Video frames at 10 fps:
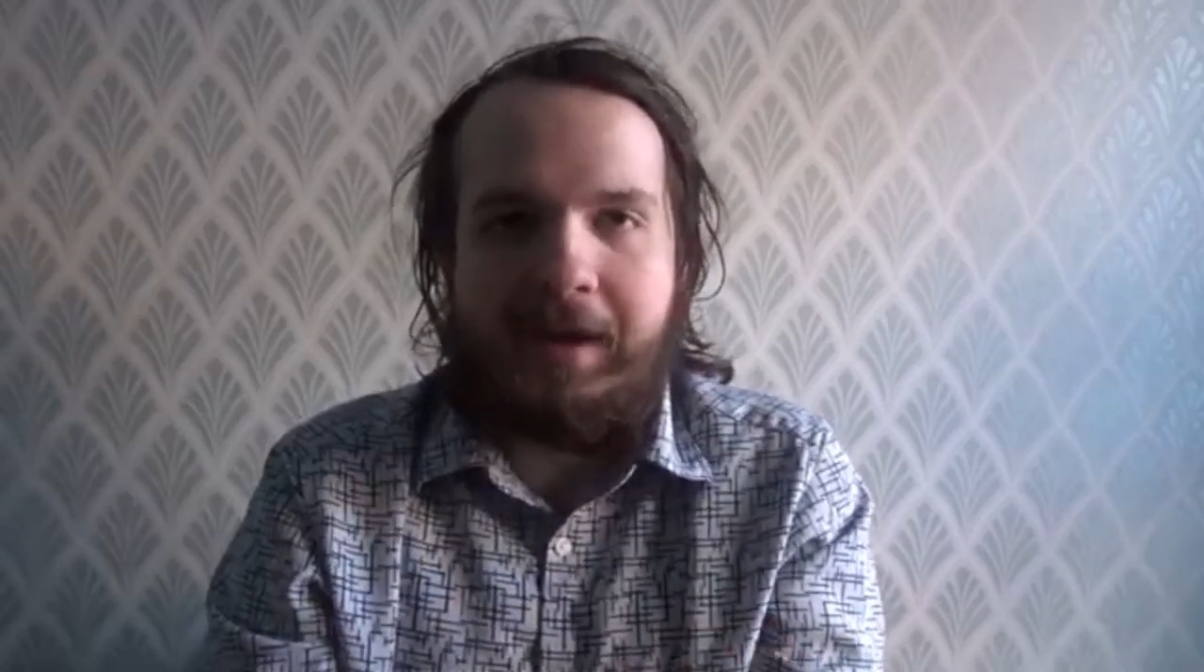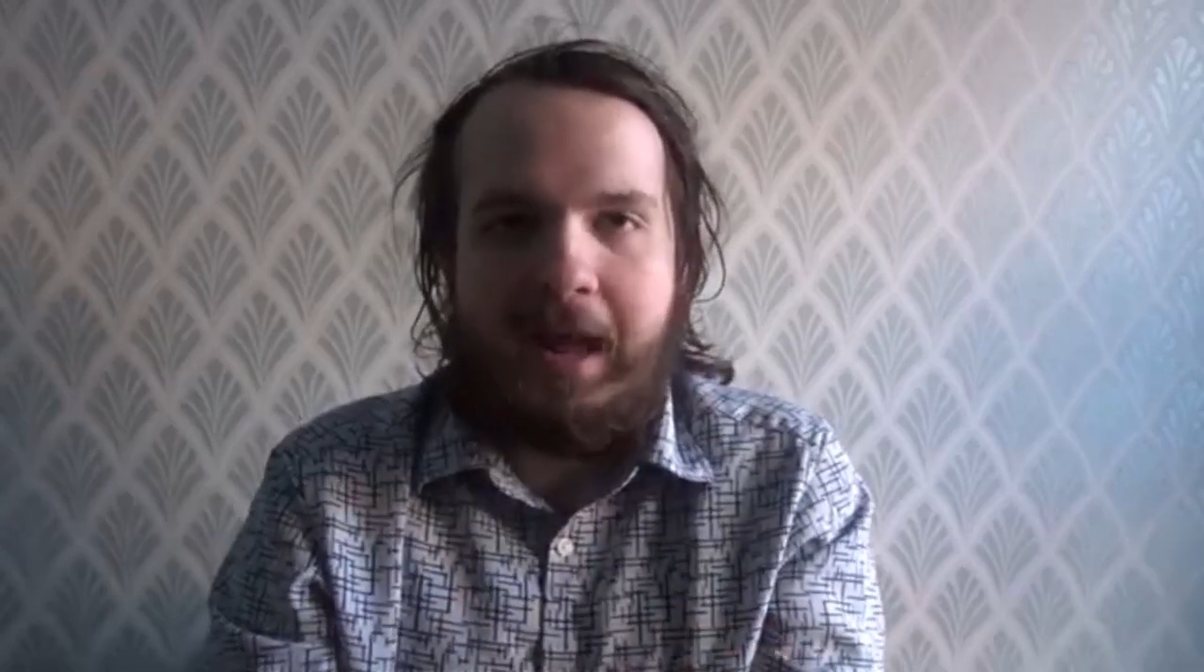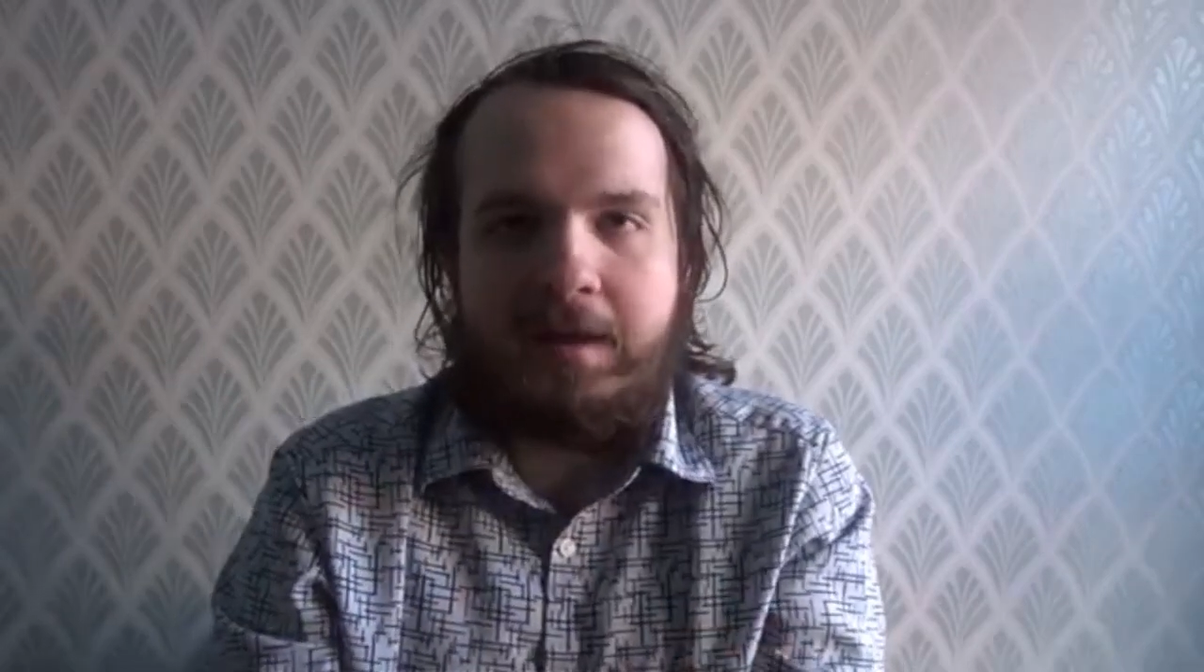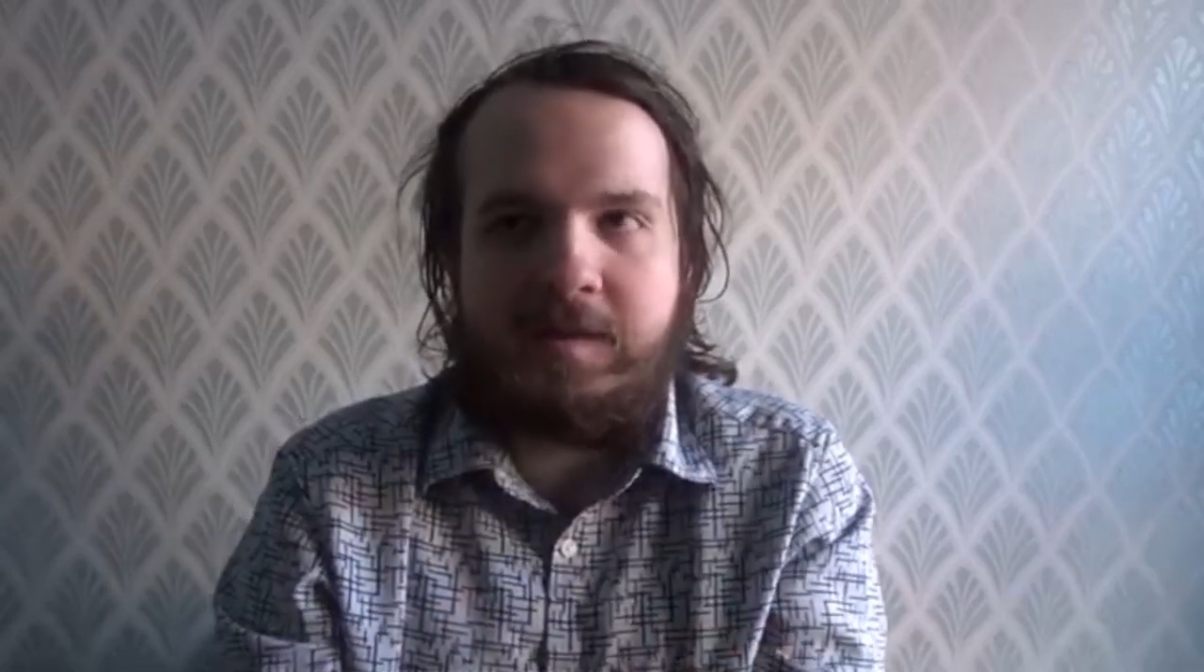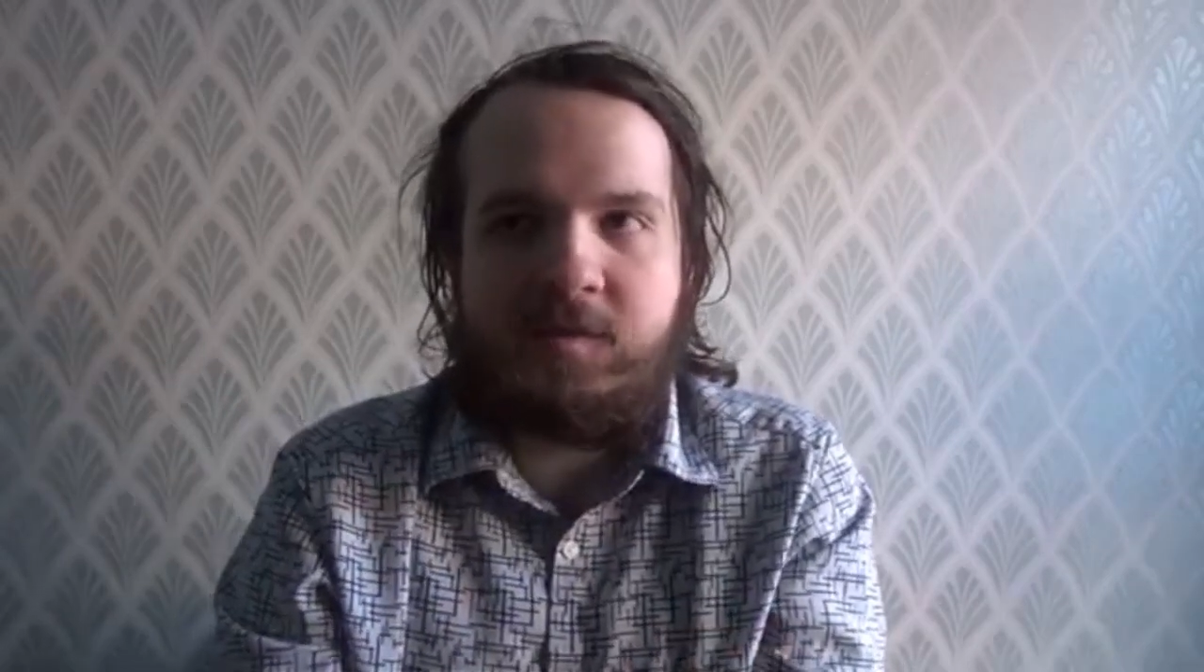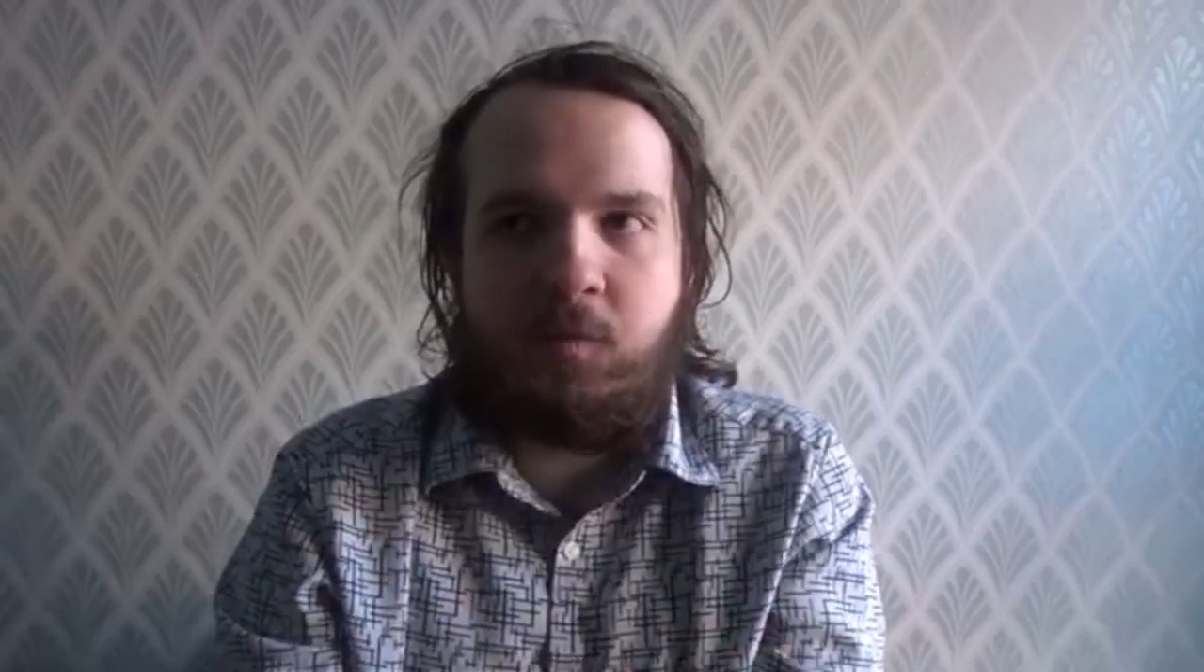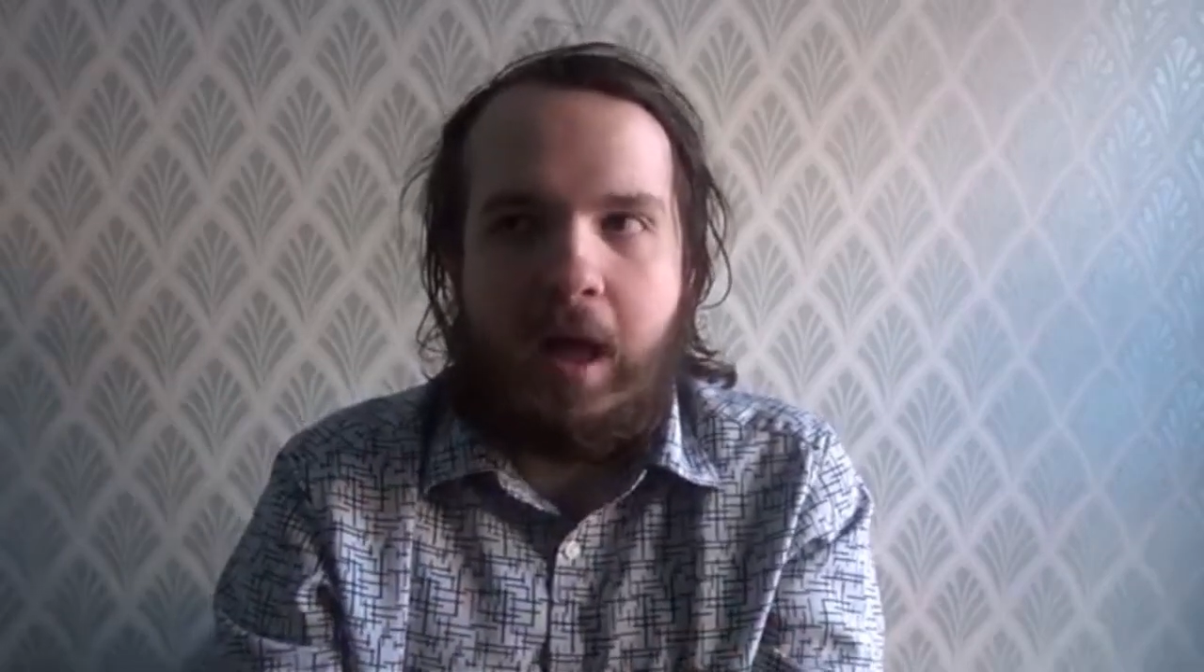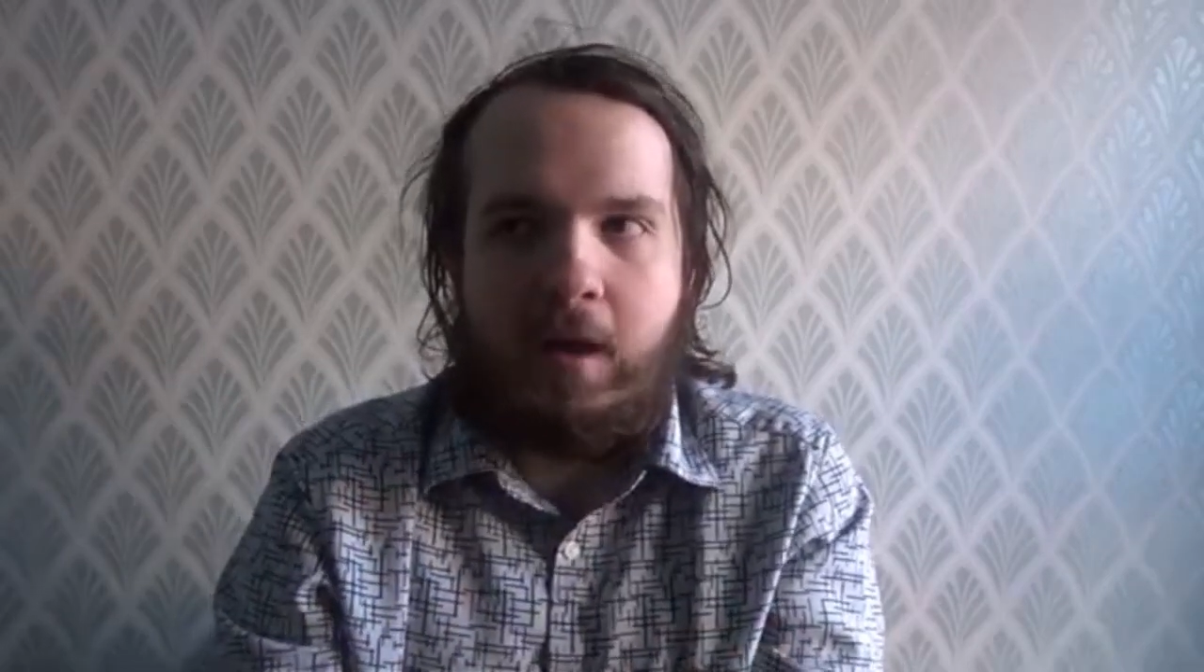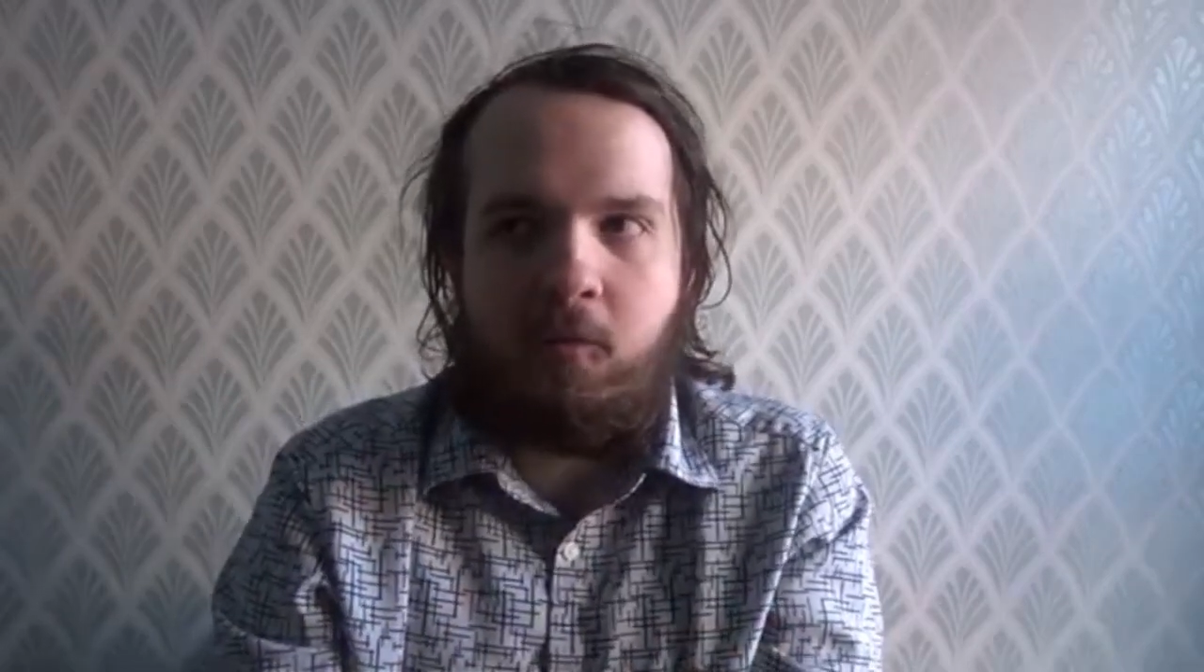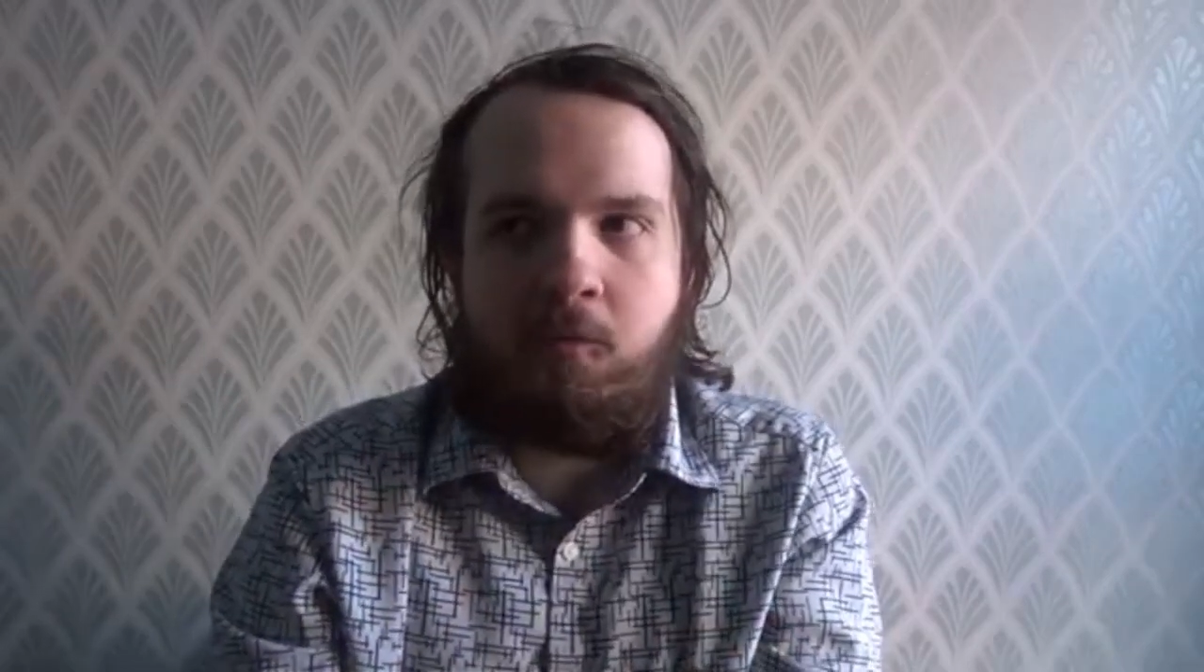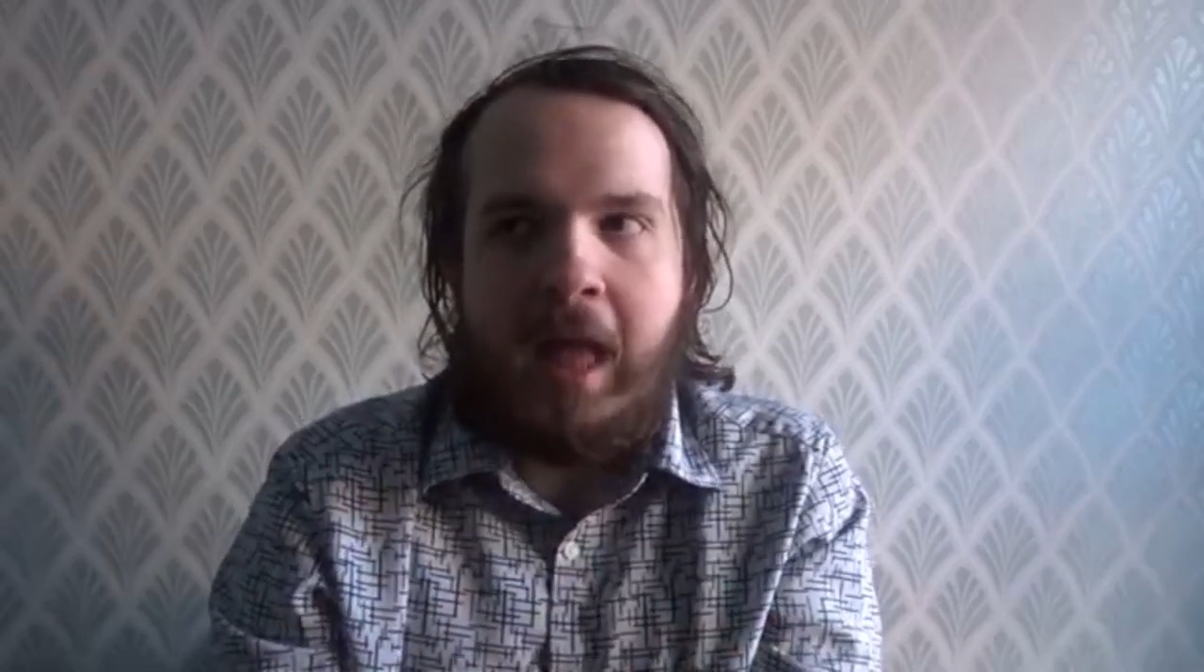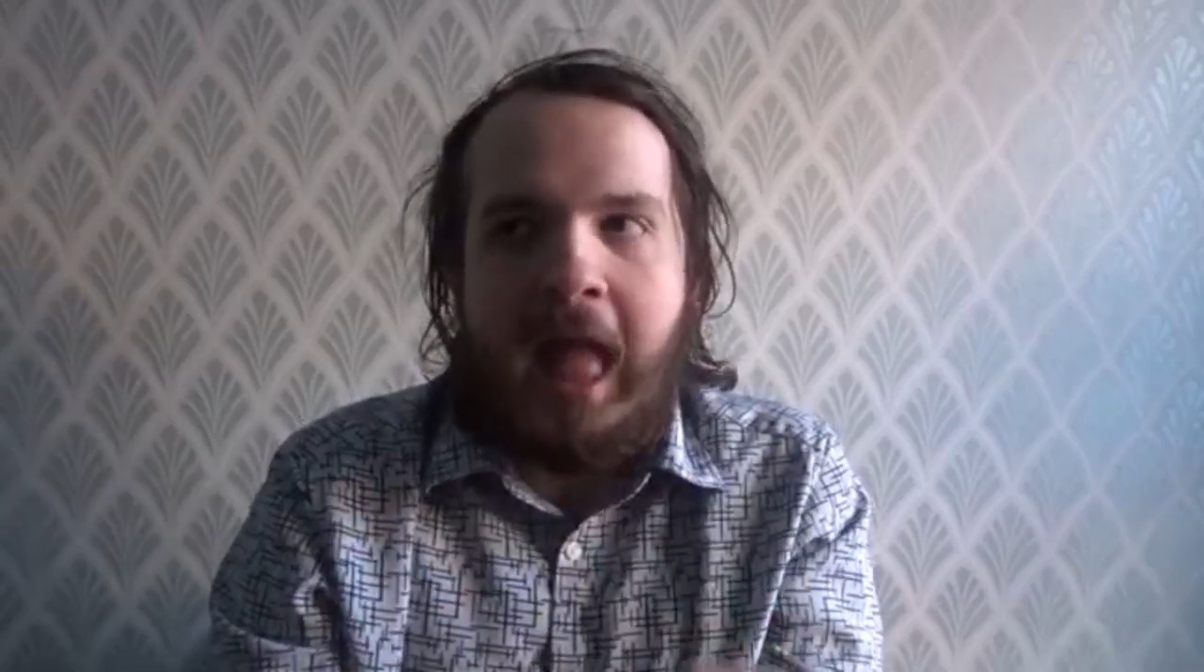than that as well.